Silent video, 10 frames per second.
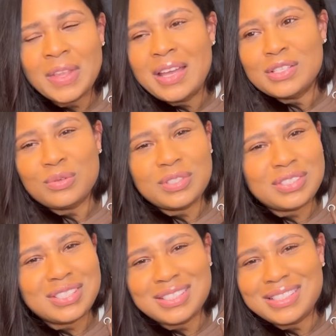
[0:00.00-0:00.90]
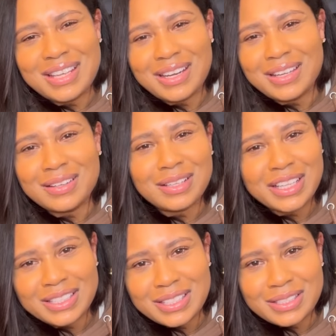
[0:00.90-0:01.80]
so just sitting
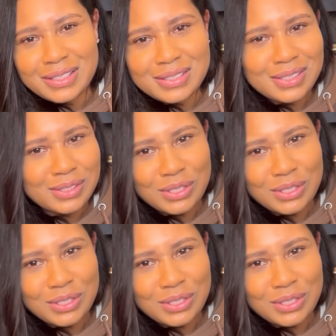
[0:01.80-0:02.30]
collecting dust.